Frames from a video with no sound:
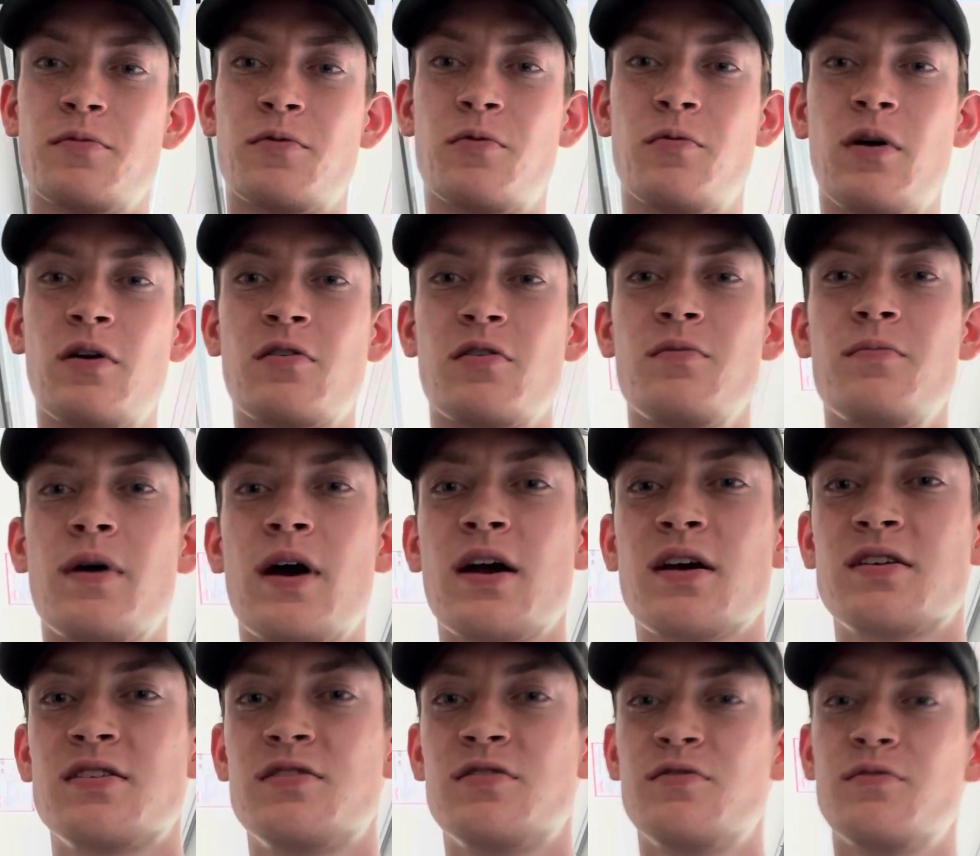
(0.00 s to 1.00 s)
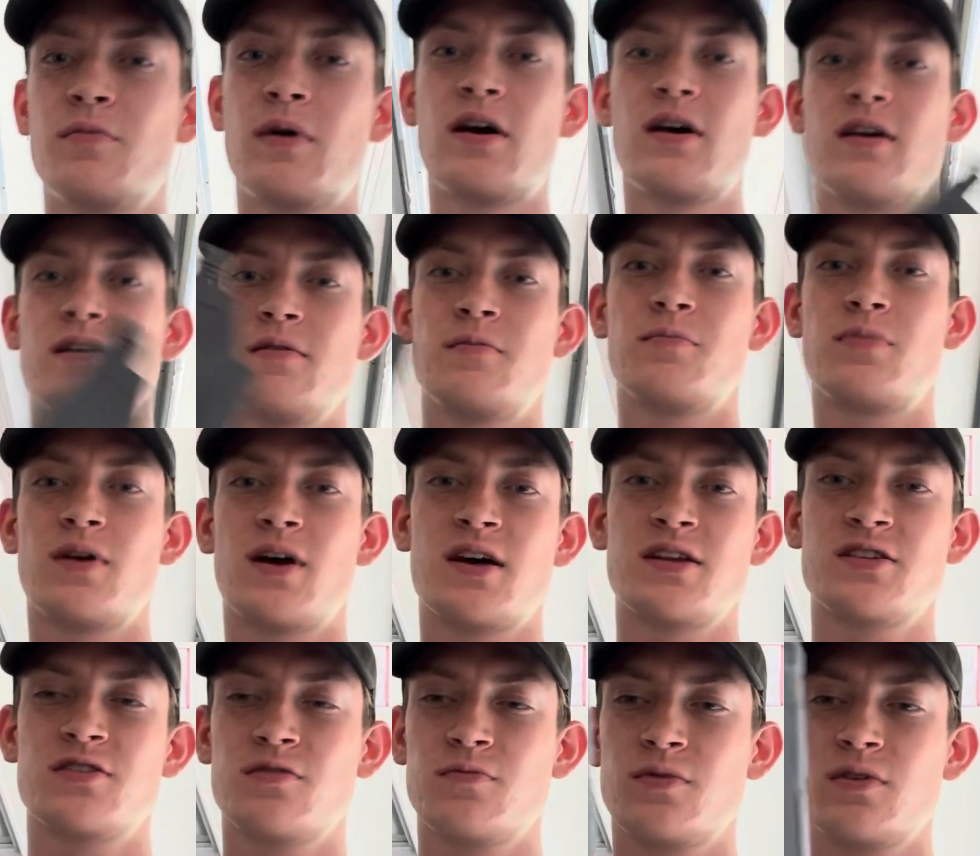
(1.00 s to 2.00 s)
Welcome back to my
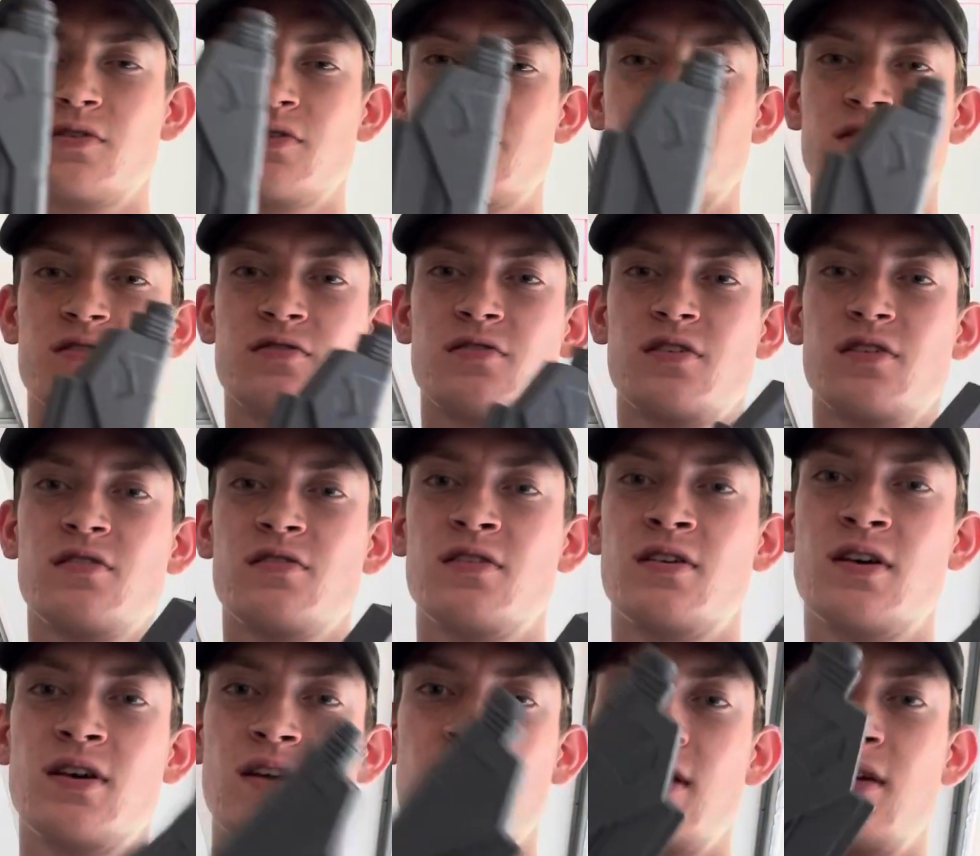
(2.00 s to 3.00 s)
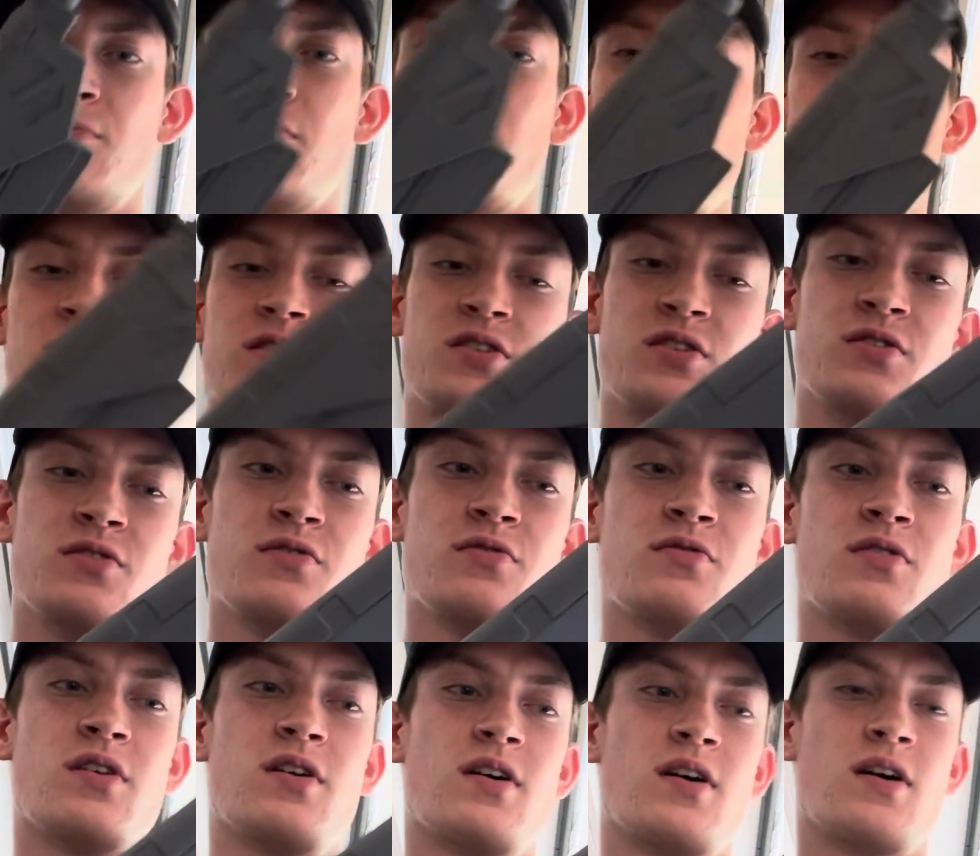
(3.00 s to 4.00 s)
blaster build tutorial, part
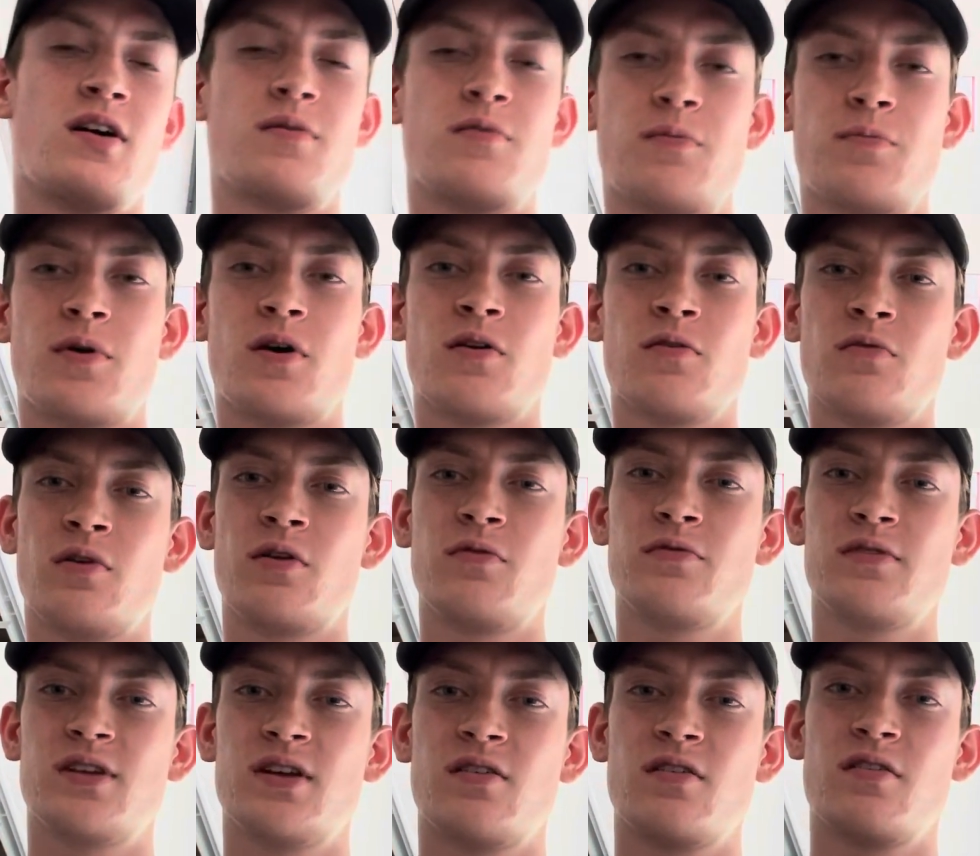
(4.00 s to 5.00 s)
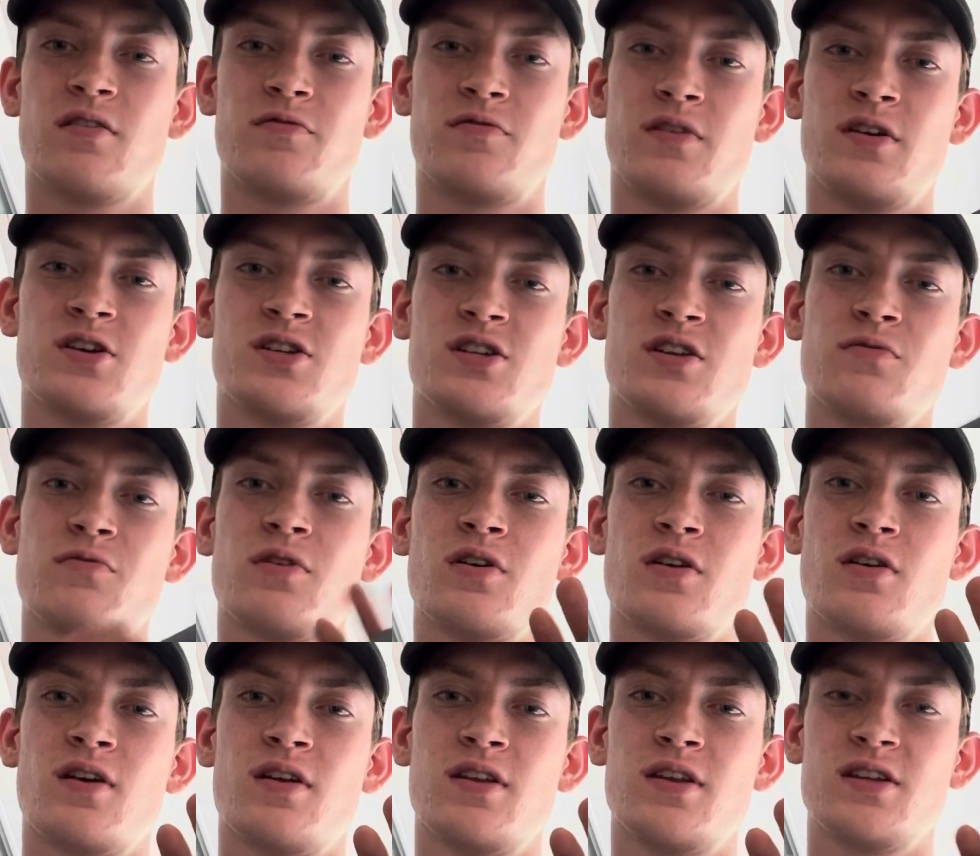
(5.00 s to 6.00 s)
2. In part 1 we did all the finishing
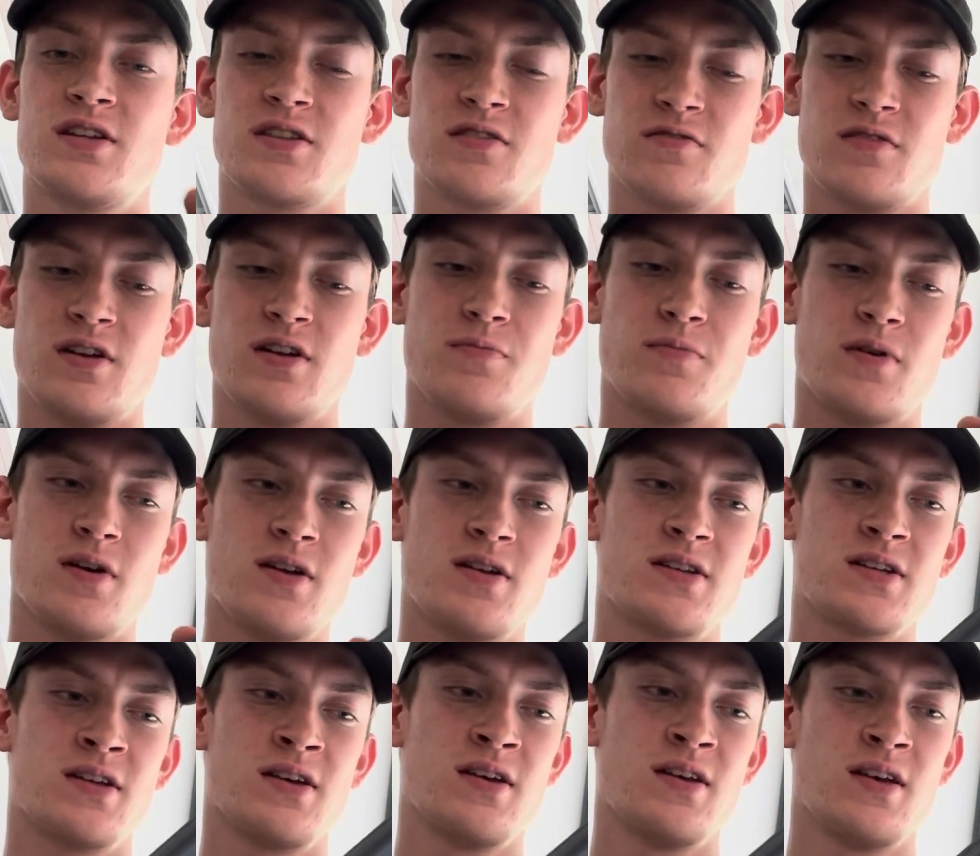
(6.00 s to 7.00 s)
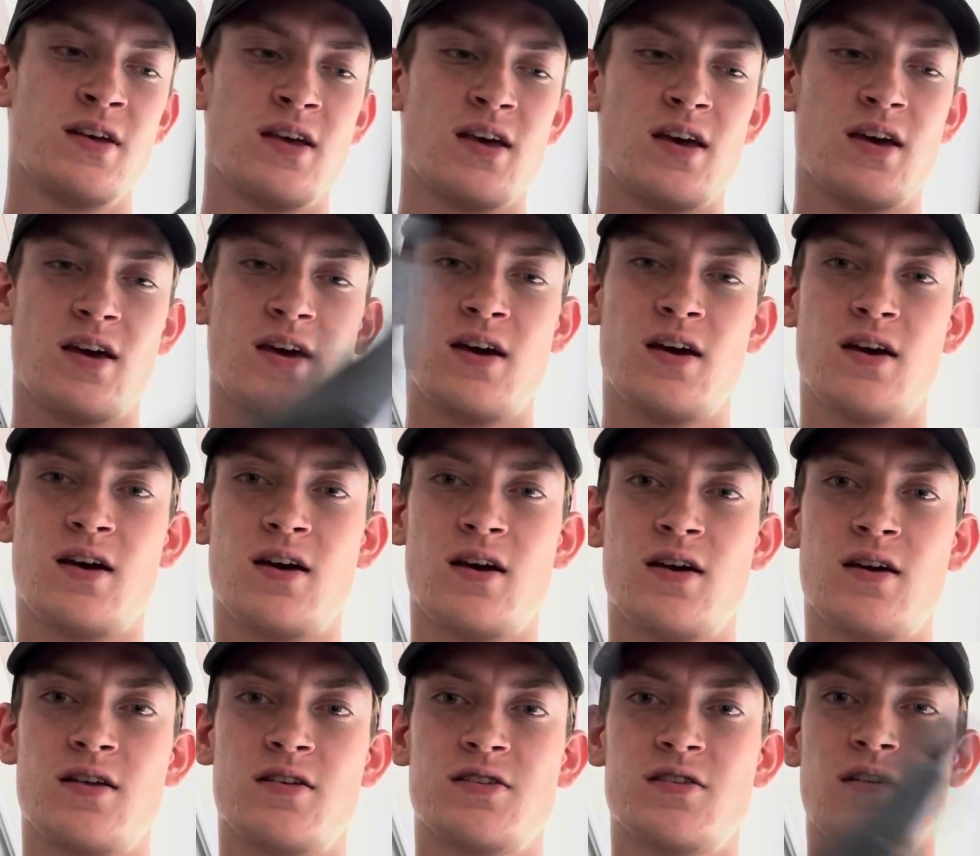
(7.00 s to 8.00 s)
work on this 3D print,
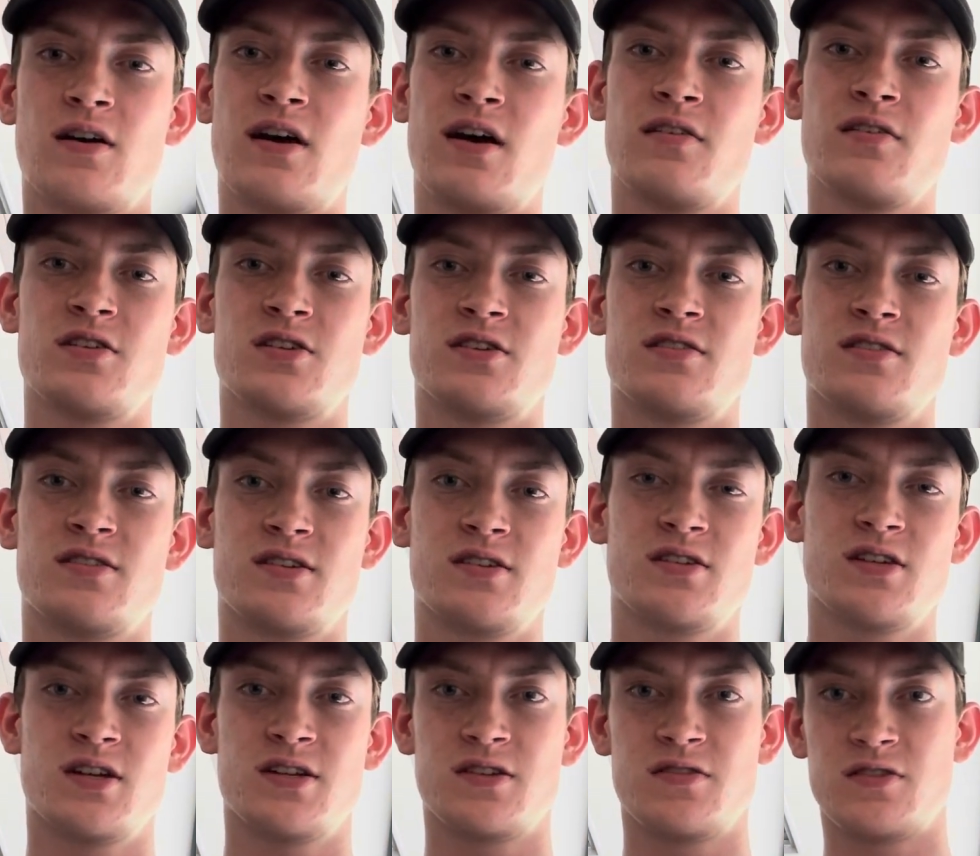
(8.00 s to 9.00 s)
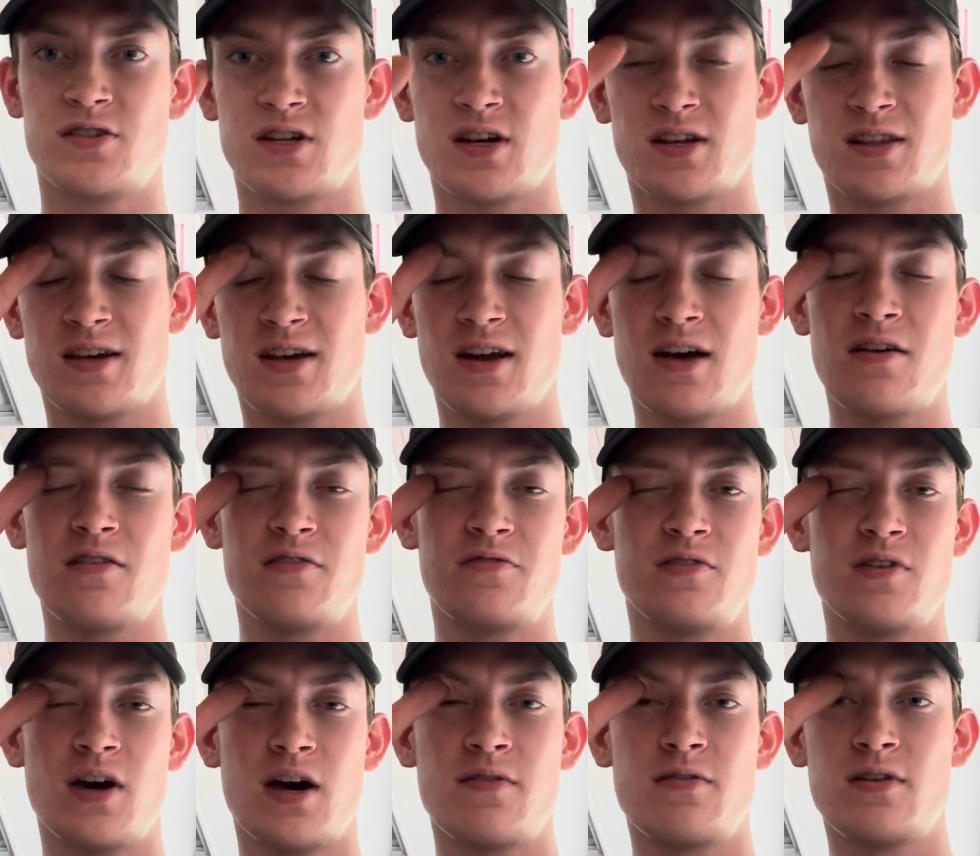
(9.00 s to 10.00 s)
and so I highly suggest you check that out
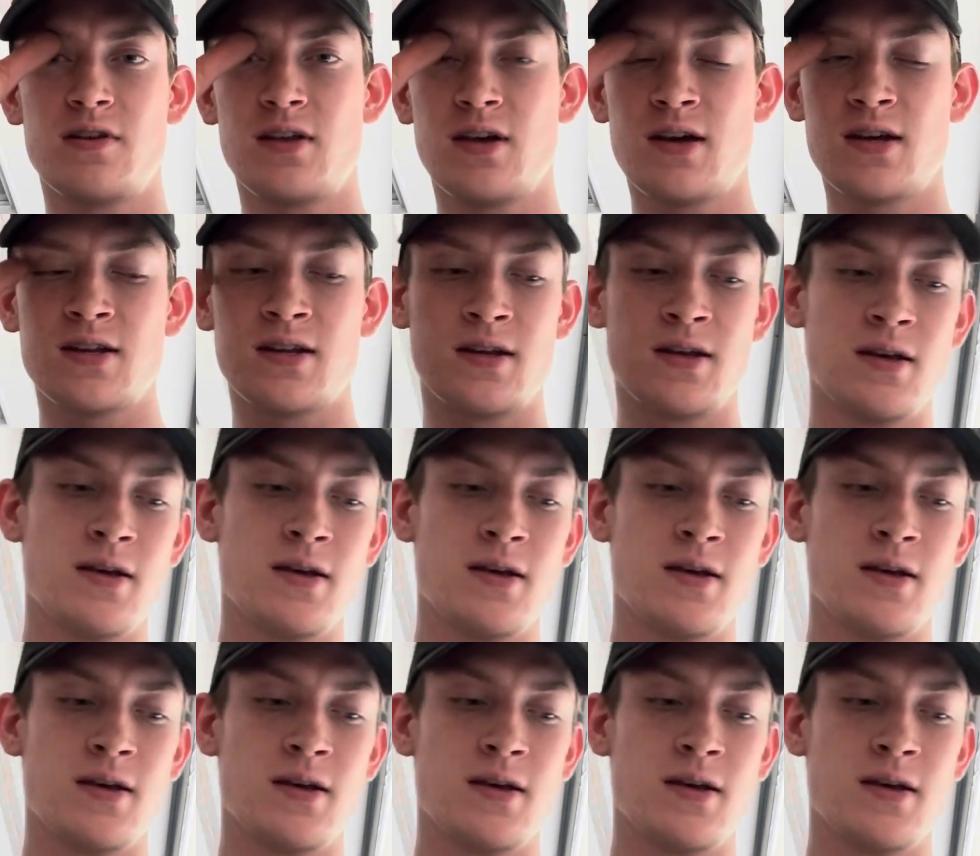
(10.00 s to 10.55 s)
if you haven't yet.